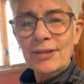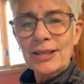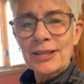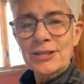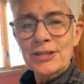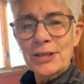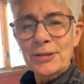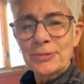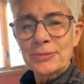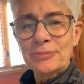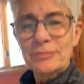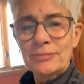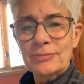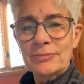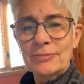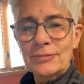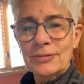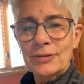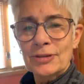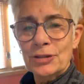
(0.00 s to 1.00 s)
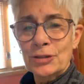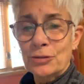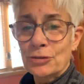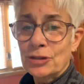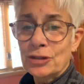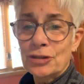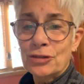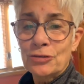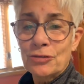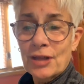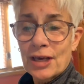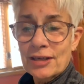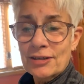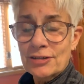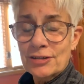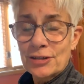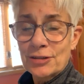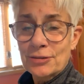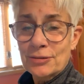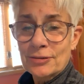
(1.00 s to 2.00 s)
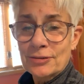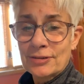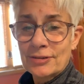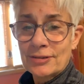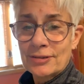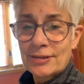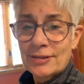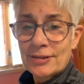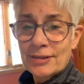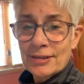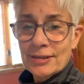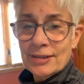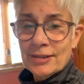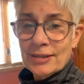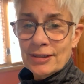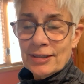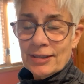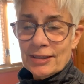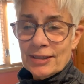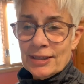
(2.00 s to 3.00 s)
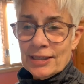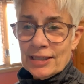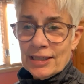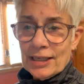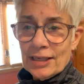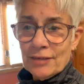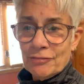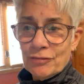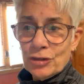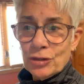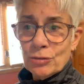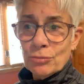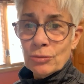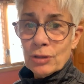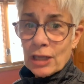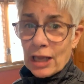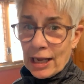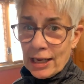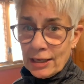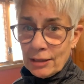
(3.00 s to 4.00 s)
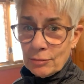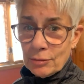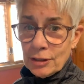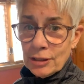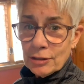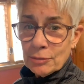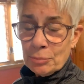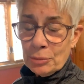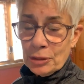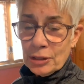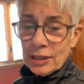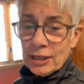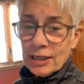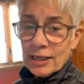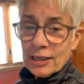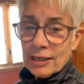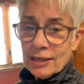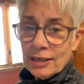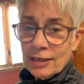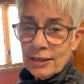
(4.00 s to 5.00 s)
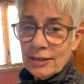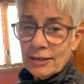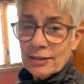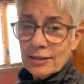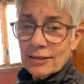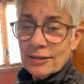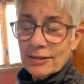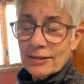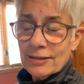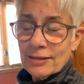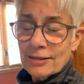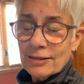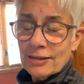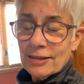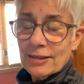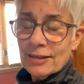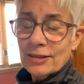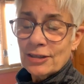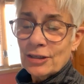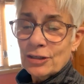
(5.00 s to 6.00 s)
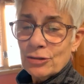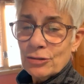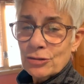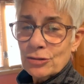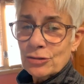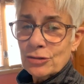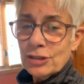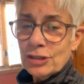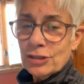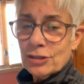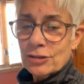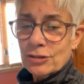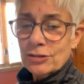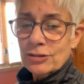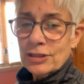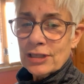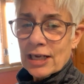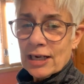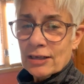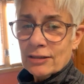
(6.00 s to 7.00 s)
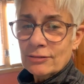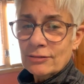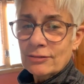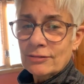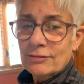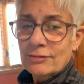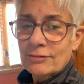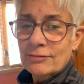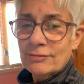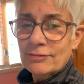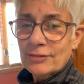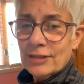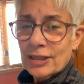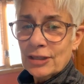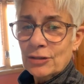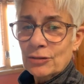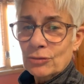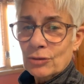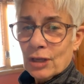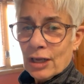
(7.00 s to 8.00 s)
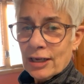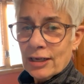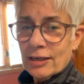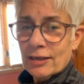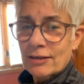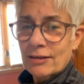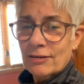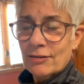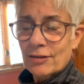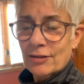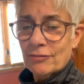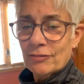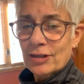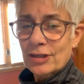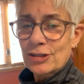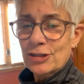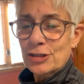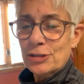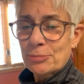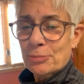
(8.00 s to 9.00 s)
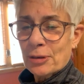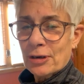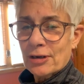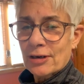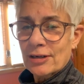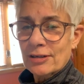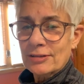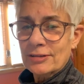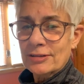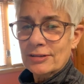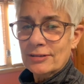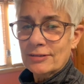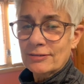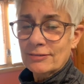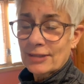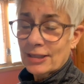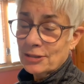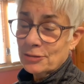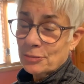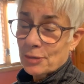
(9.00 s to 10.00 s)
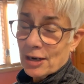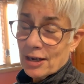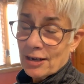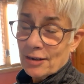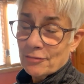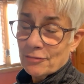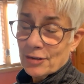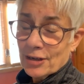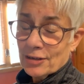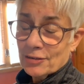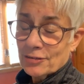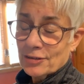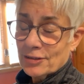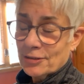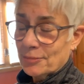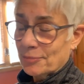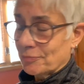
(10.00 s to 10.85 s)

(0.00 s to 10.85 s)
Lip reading: So you can do that too. If you like what you're putting in it, it usually turns out that you'll like the finished product. That's what I have found.